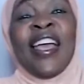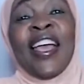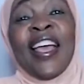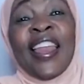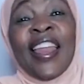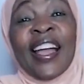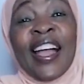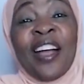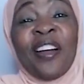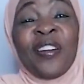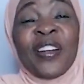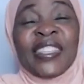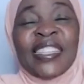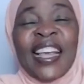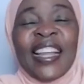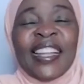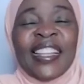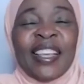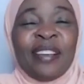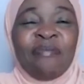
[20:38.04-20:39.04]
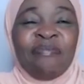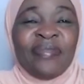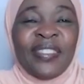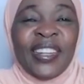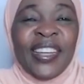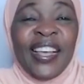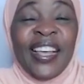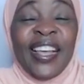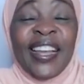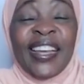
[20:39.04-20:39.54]
Like I always end them.
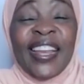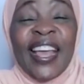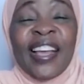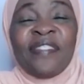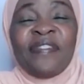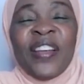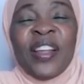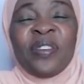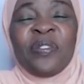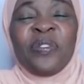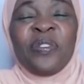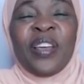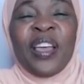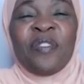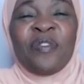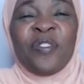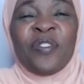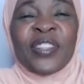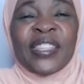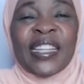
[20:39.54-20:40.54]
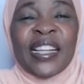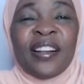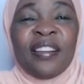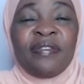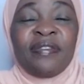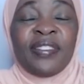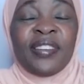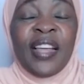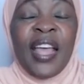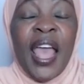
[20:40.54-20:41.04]
Take very good care of
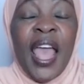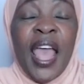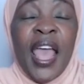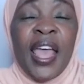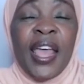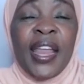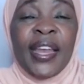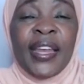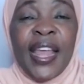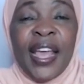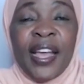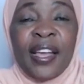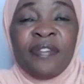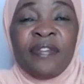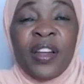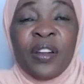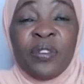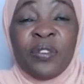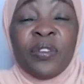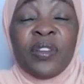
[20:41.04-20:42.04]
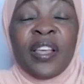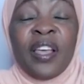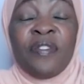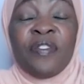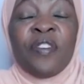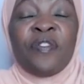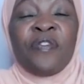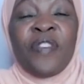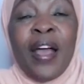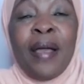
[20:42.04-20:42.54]
yourself. Take very good care of
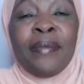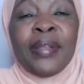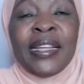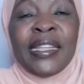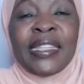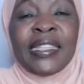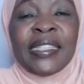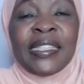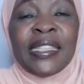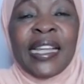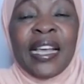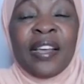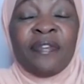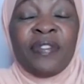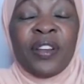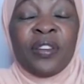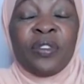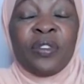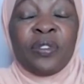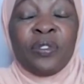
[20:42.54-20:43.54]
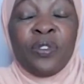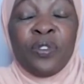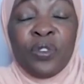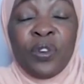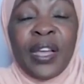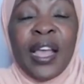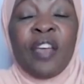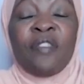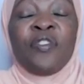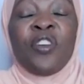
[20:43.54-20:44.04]
your families. Take very good
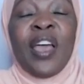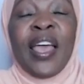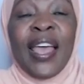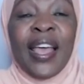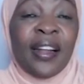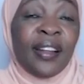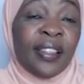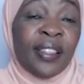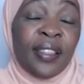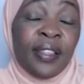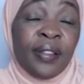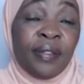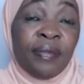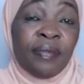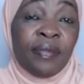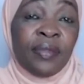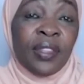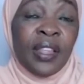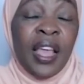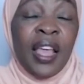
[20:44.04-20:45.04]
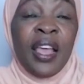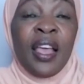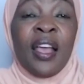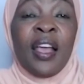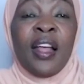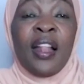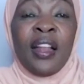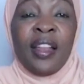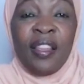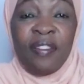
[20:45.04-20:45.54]
care of your health.
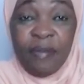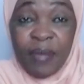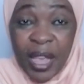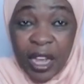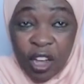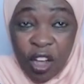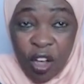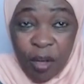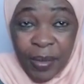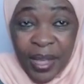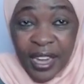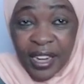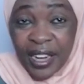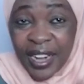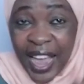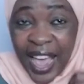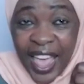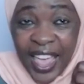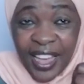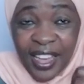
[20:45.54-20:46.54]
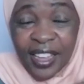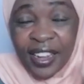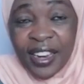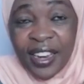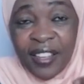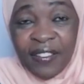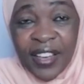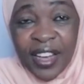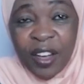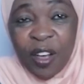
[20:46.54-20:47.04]
Leave me a comment,
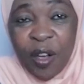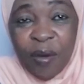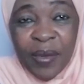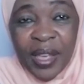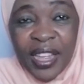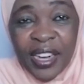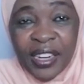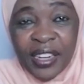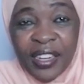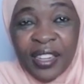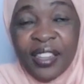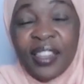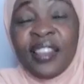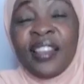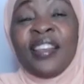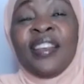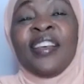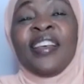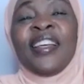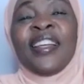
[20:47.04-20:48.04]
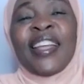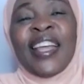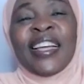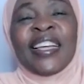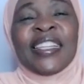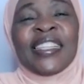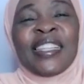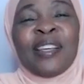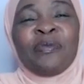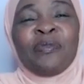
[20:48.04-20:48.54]
leave a comment. Take
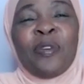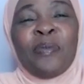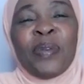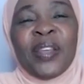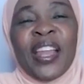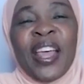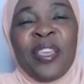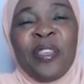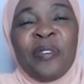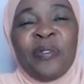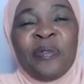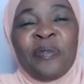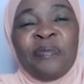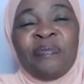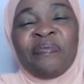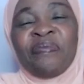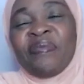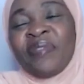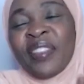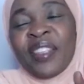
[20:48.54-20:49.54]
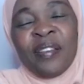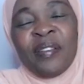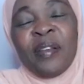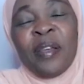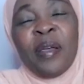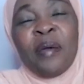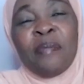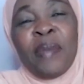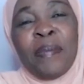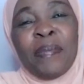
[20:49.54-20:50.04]
a step to better you.
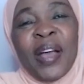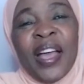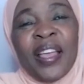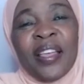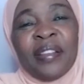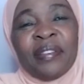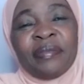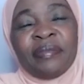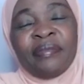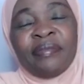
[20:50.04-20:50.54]
Bye-bye.